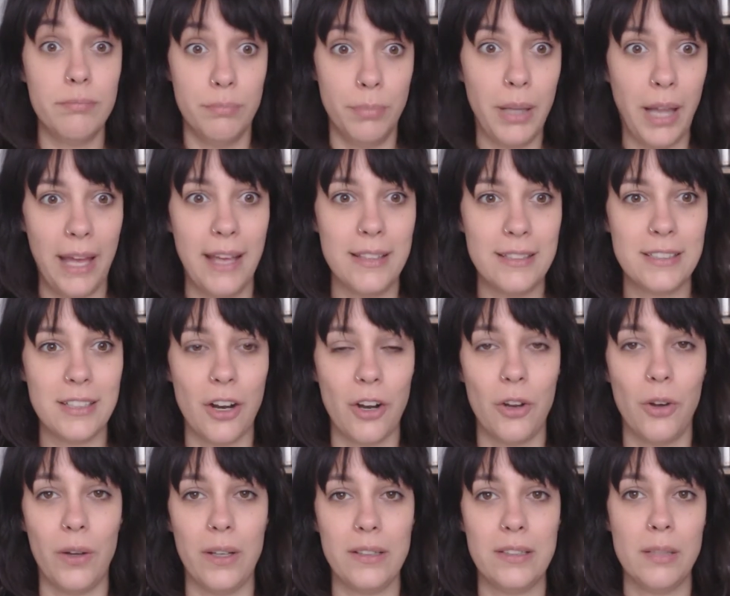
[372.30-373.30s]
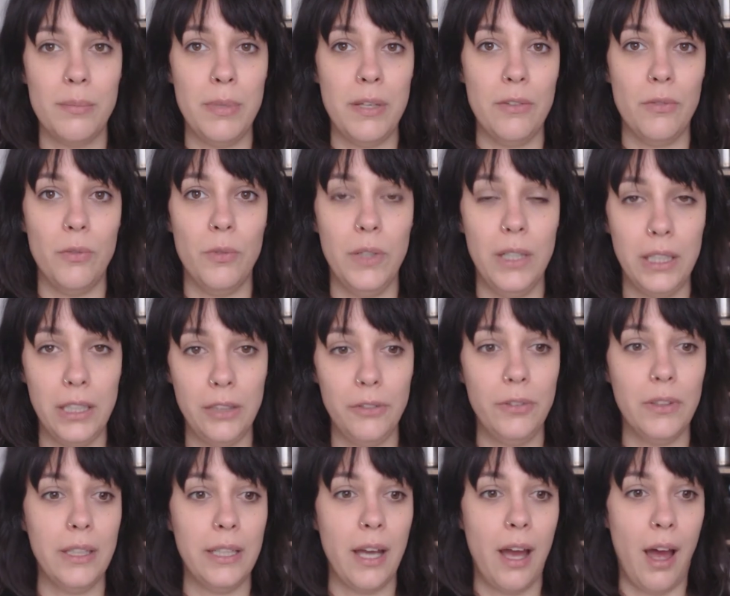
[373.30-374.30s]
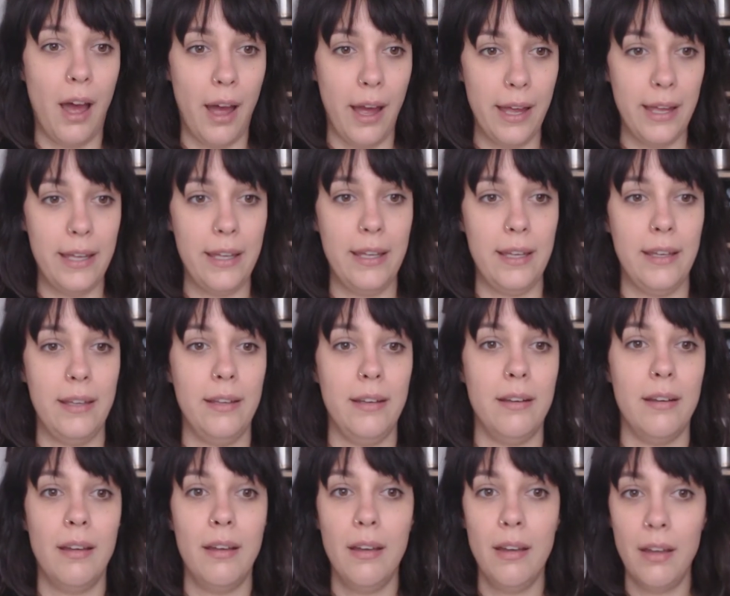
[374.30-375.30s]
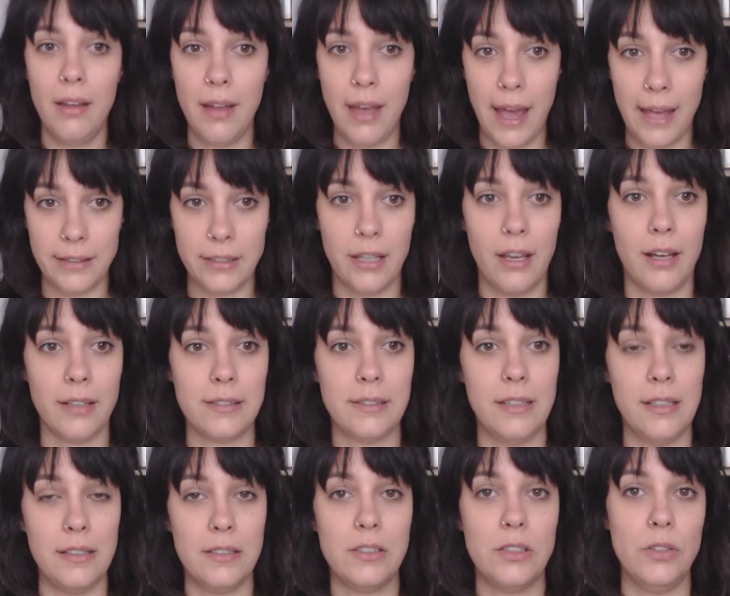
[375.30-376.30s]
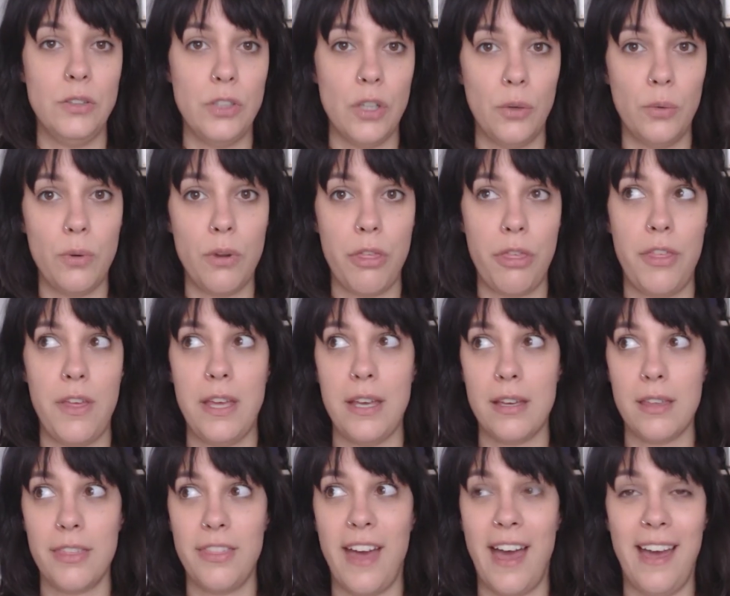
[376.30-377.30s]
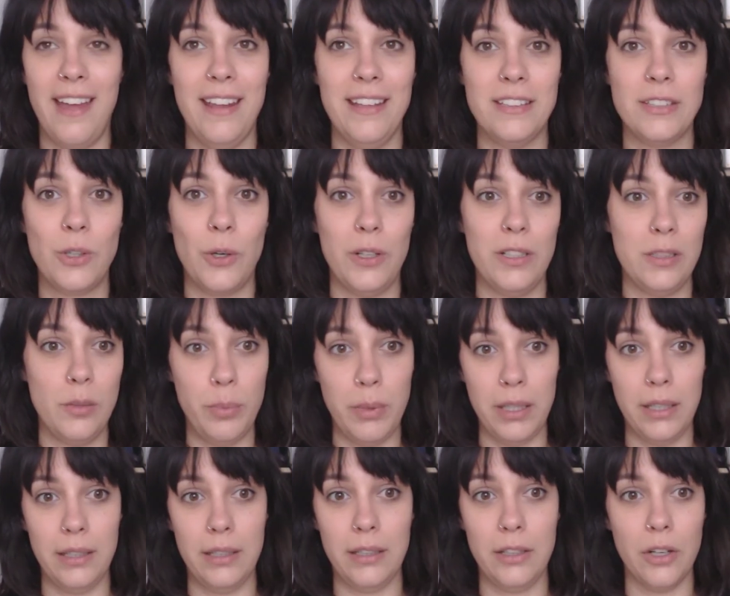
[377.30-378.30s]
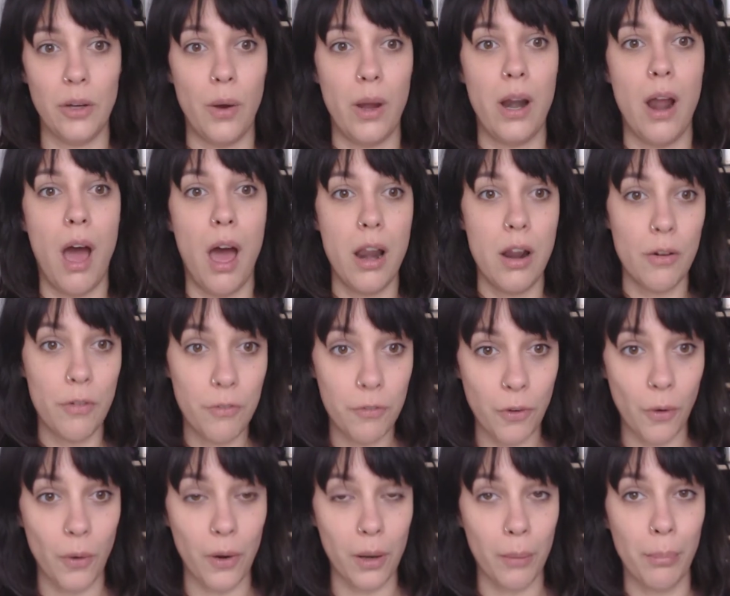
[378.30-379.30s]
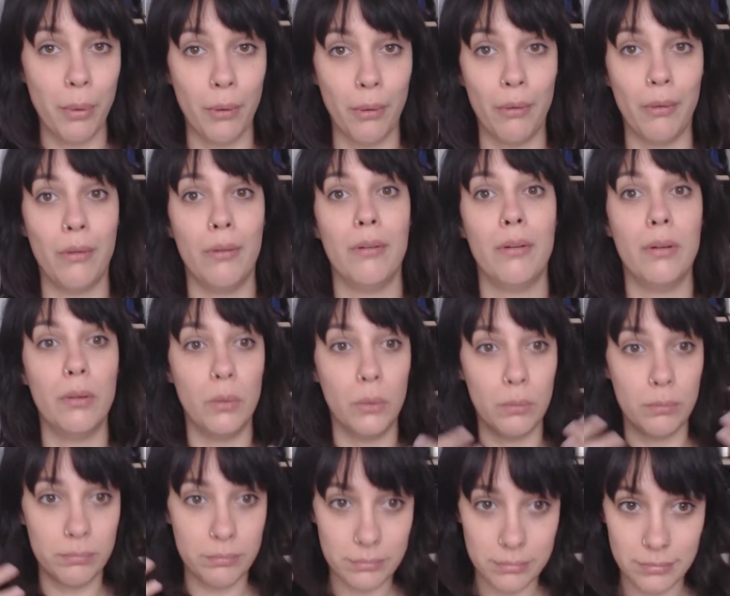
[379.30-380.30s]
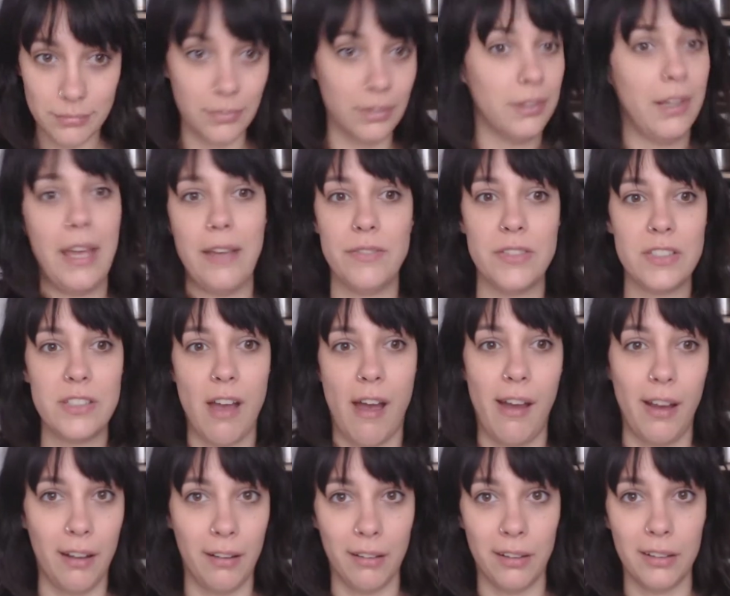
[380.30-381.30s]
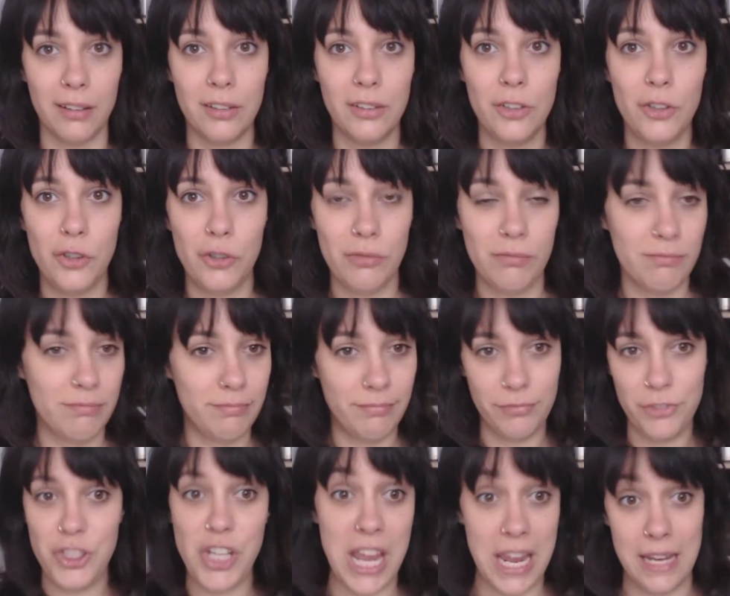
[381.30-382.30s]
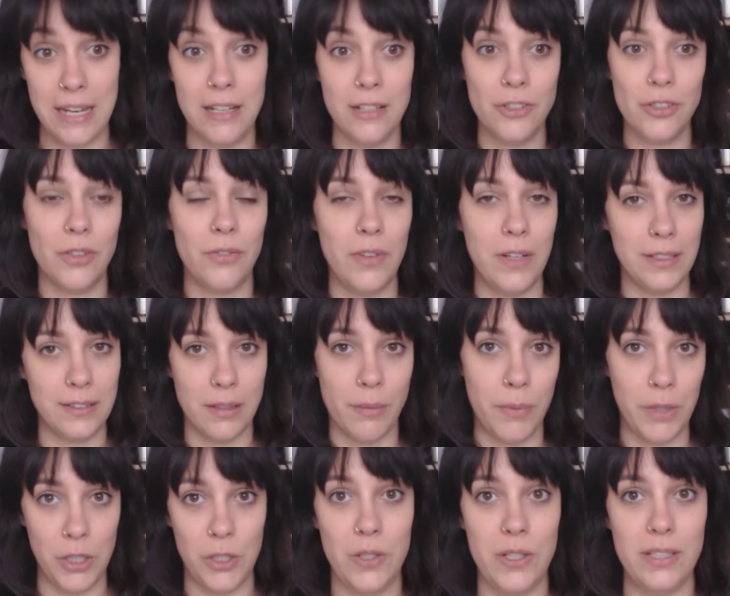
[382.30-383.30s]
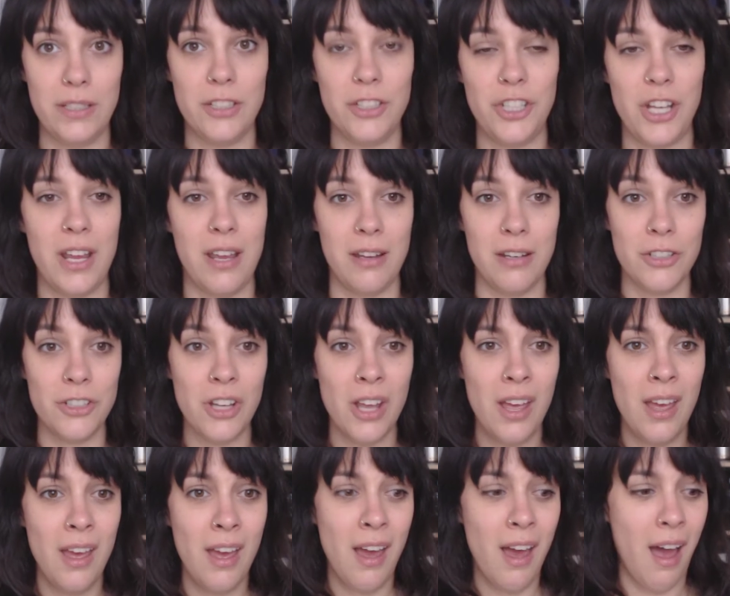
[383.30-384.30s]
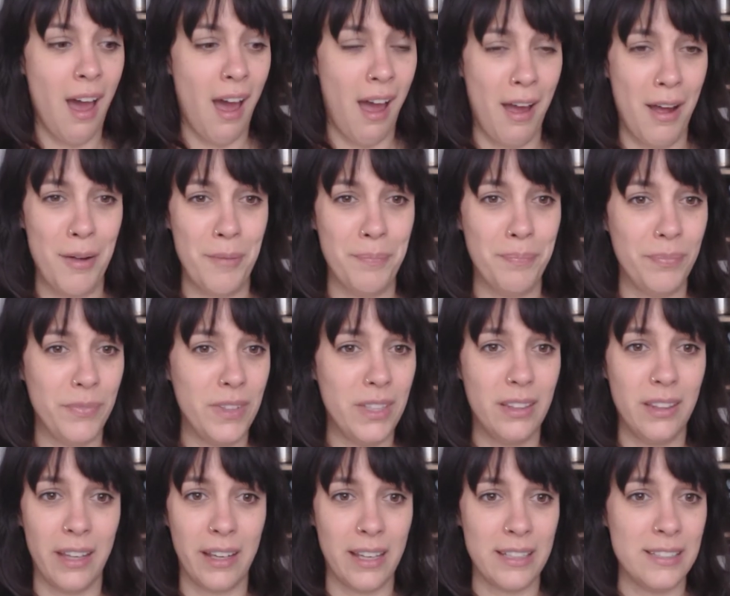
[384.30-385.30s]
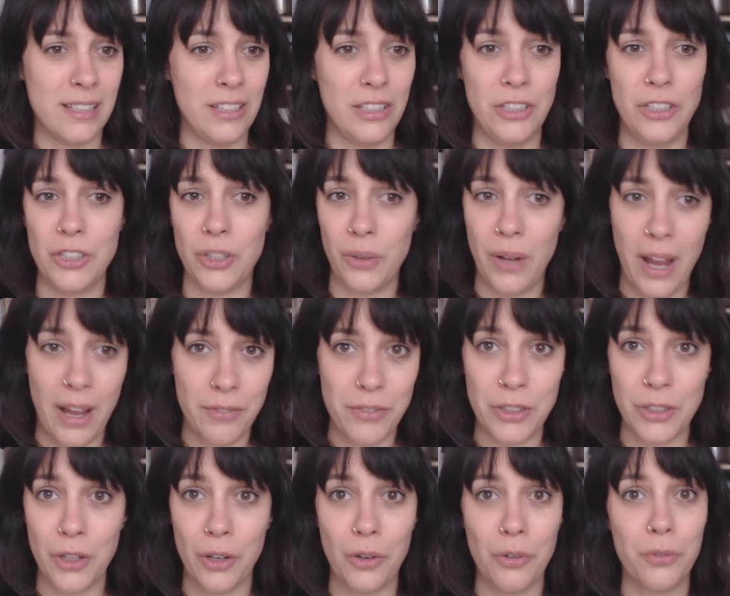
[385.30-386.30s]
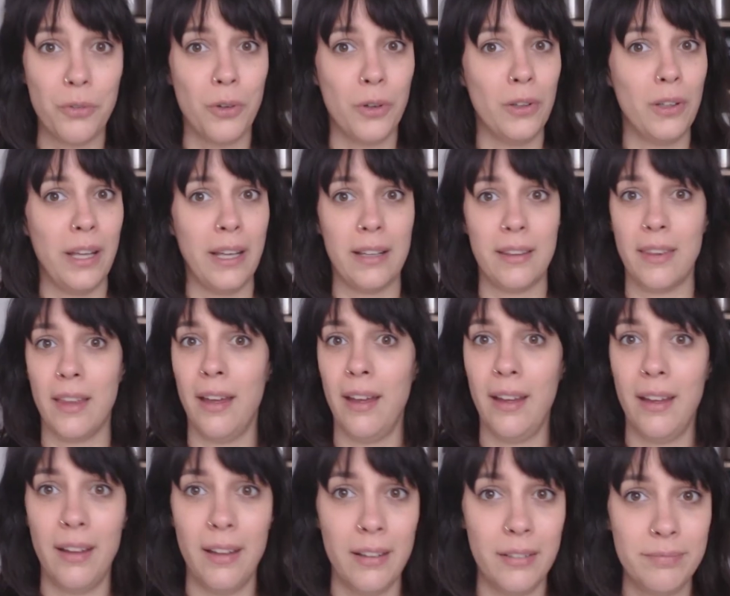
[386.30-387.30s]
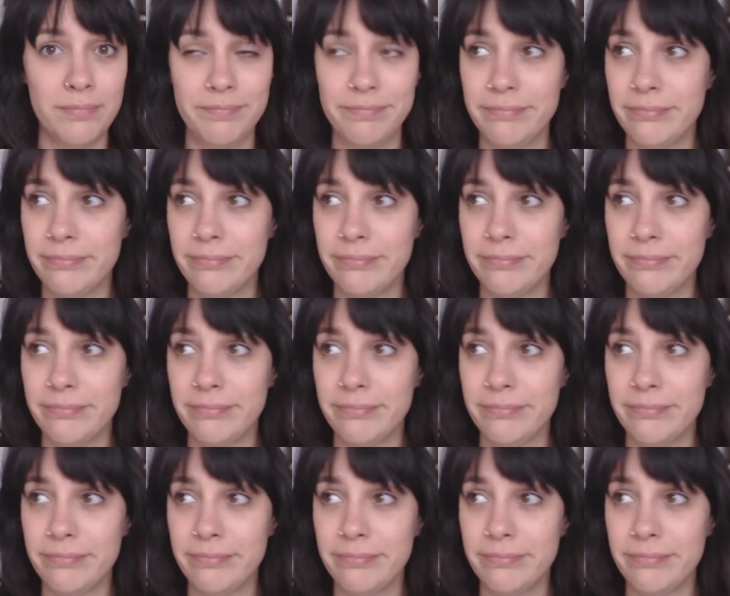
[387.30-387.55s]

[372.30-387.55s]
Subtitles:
plants are going to be really, really high in antioxidants. So don't think that it's going to be, an unaffordable lifestyle change if it is something you need to change. Like I said, you don't have to go for like the,